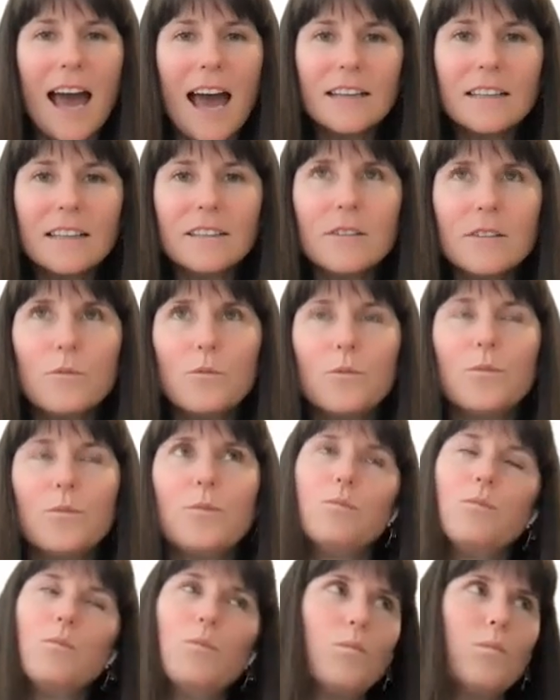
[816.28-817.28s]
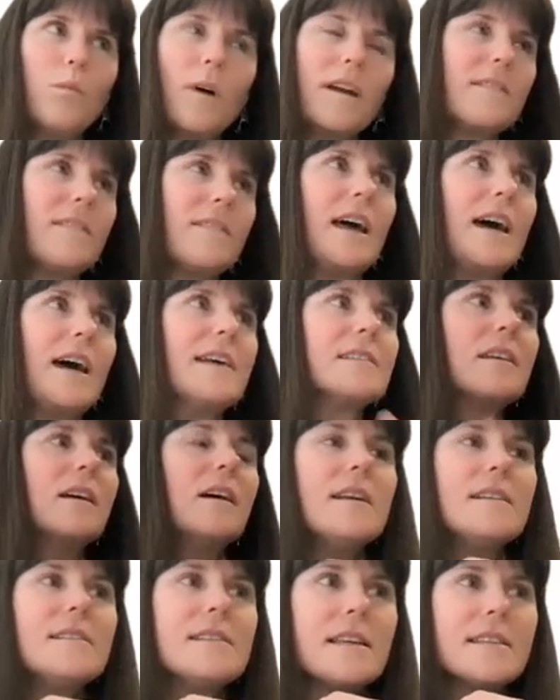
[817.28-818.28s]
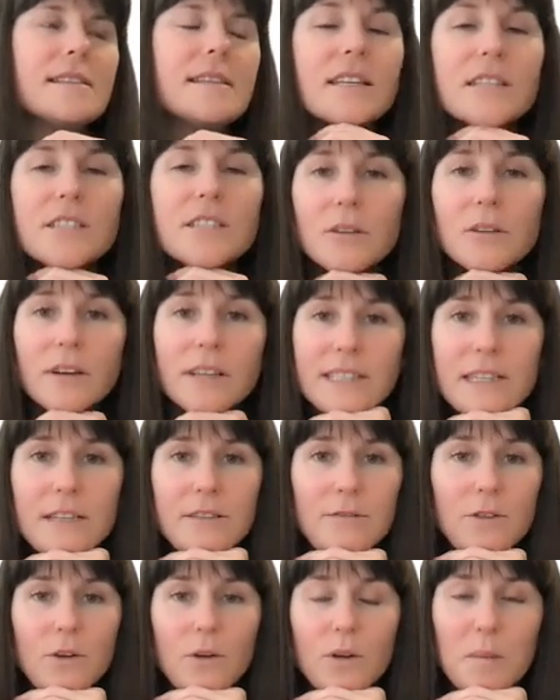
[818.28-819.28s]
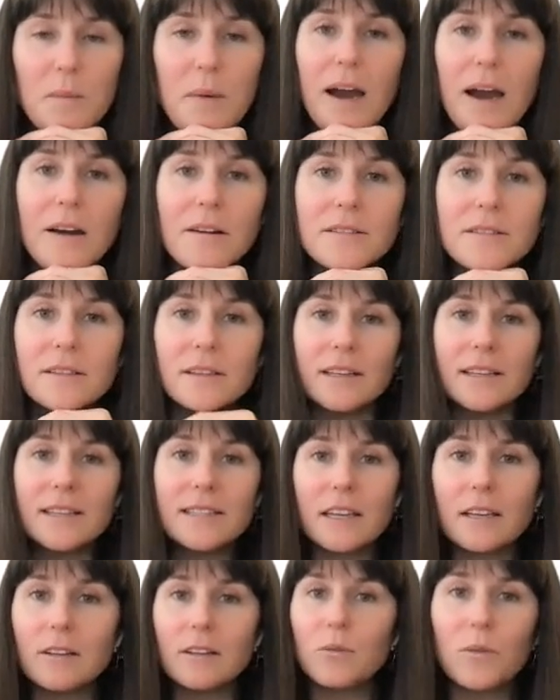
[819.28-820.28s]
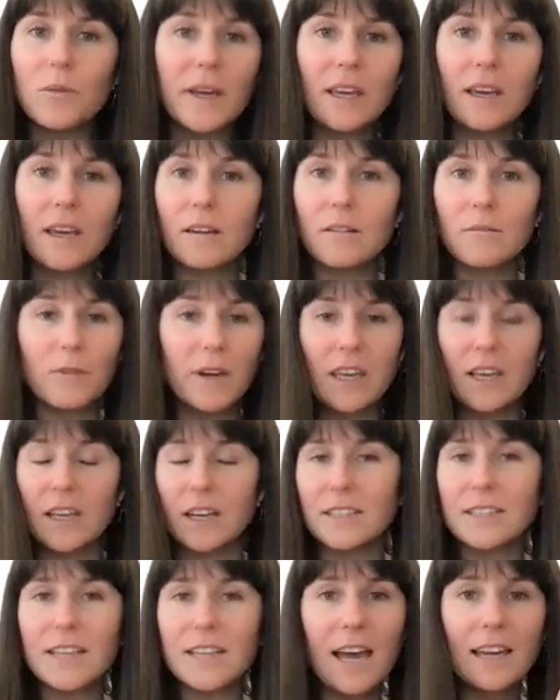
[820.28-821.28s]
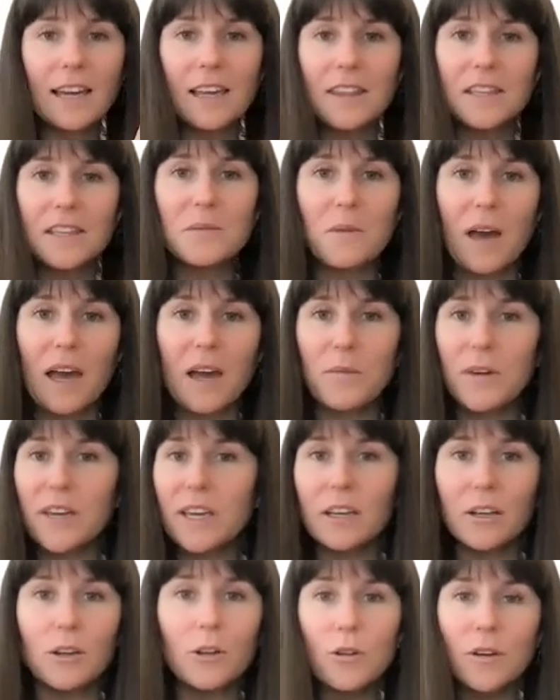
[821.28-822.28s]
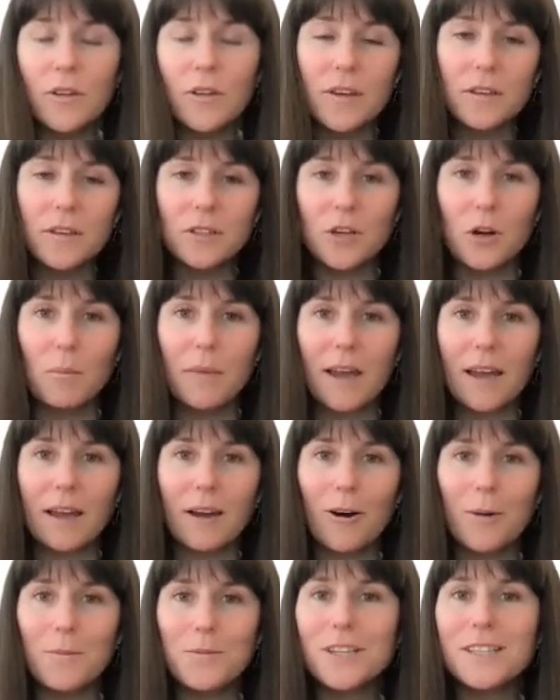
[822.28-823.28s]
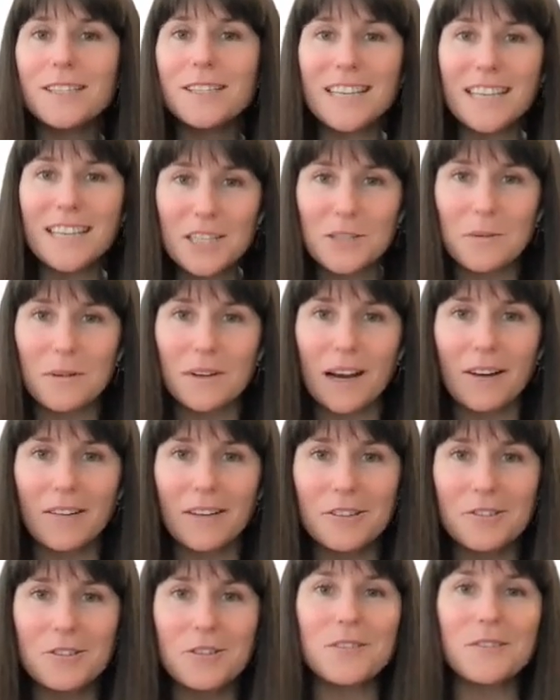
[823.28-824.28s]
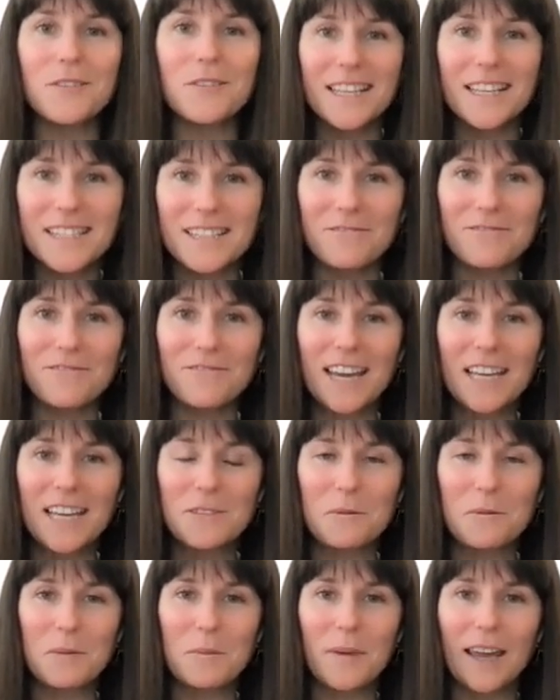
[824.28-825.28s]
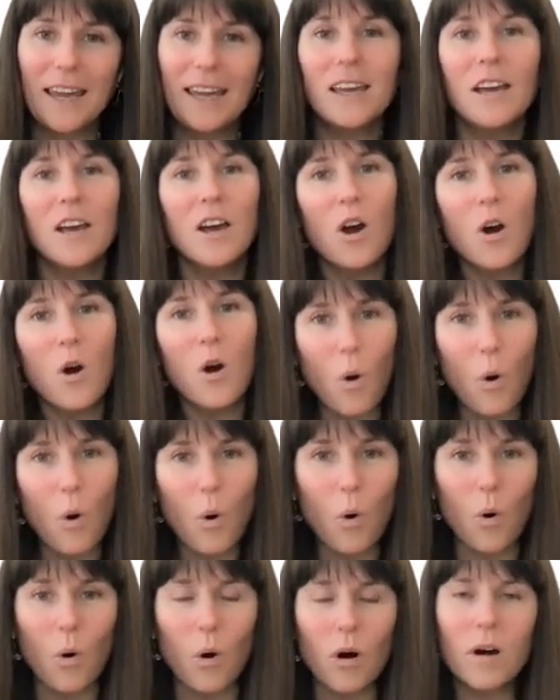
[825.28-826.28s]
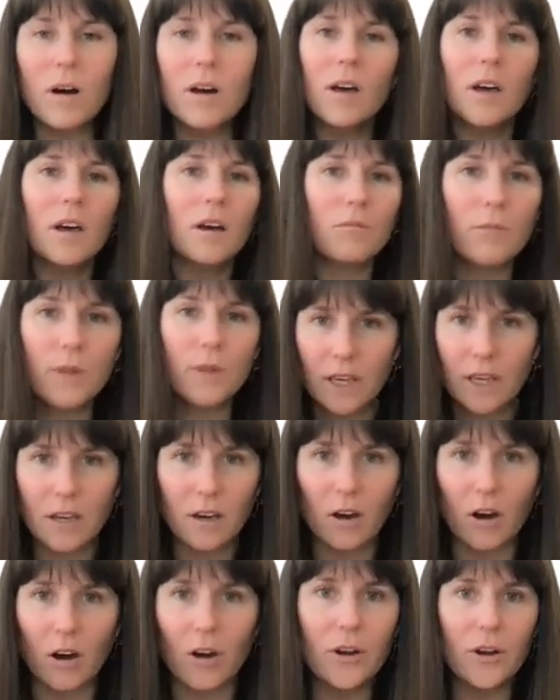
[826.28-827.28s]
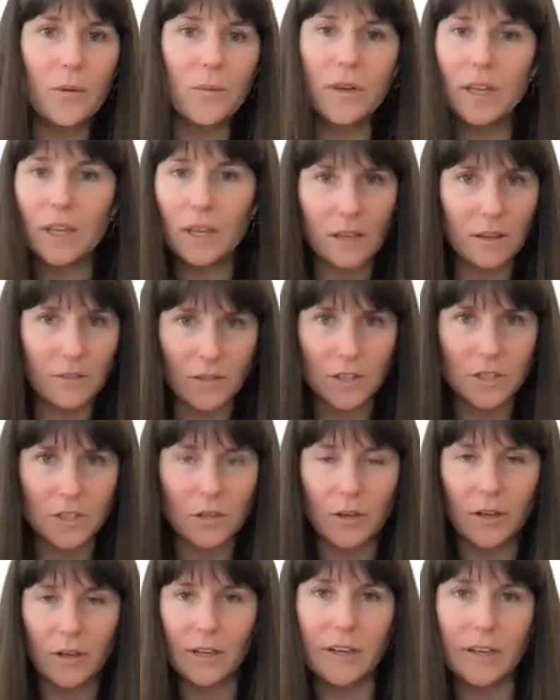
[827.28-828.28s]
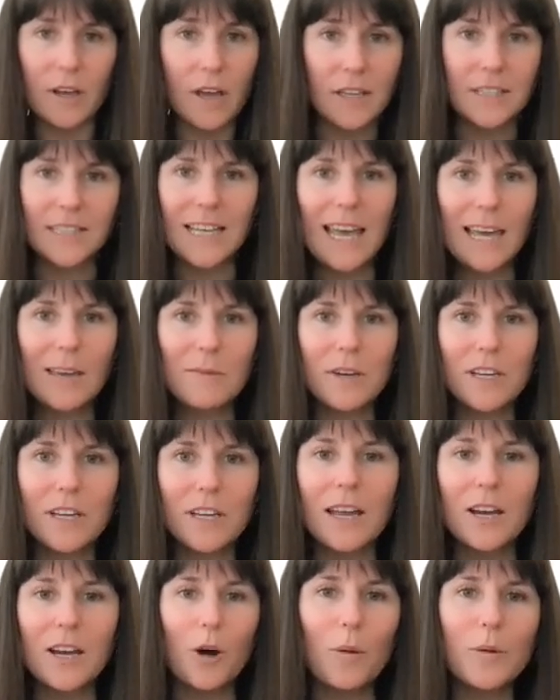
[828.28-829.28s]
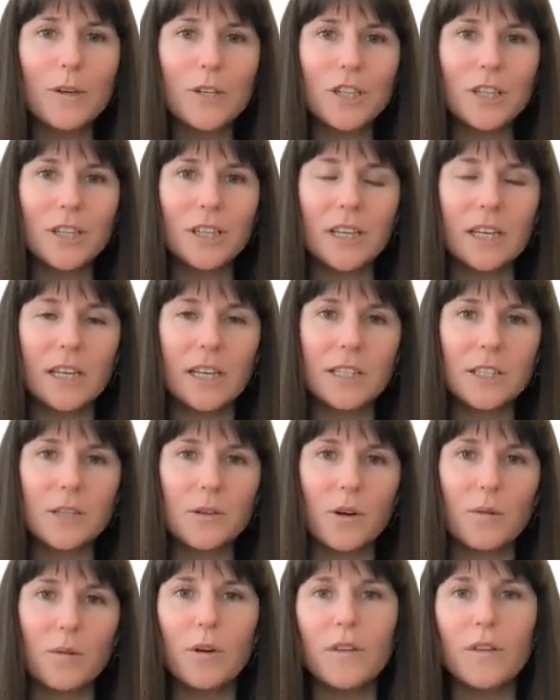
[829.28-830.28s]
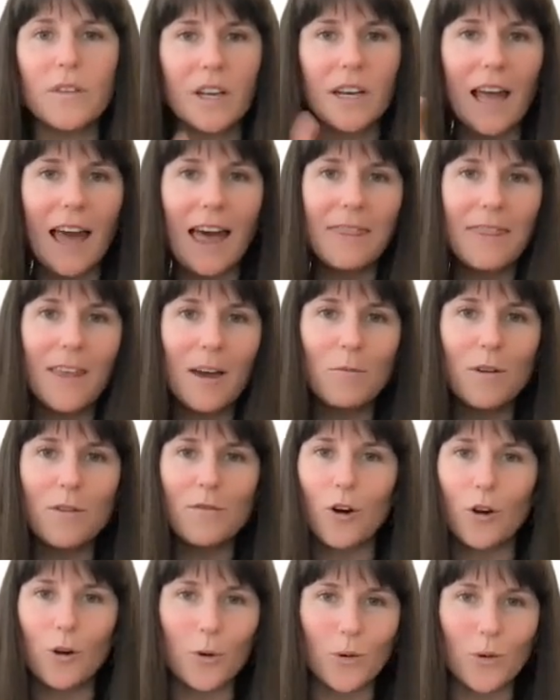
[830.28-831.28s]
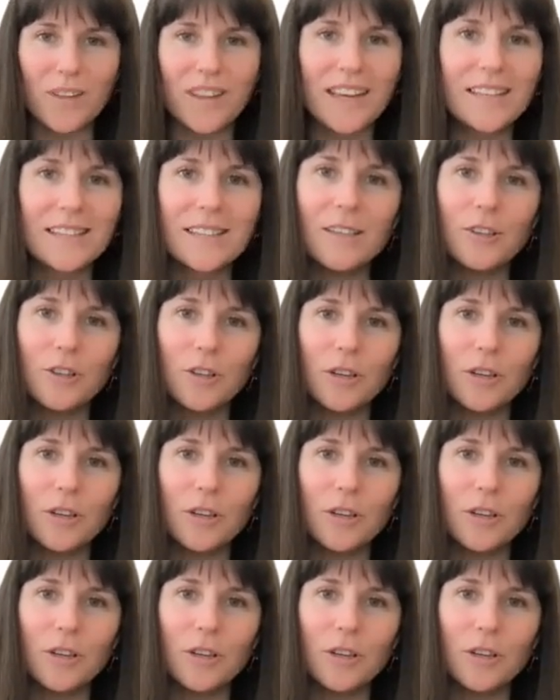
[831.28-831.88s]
And one of the last clients I sent to you, I did a full comparison. I said, look, we can attack it this way and we can look at those non-bank options. Here's what our interest rates and fees would be. Or we can give Victoria and her team an opportunity to remove it. And then we've got all these,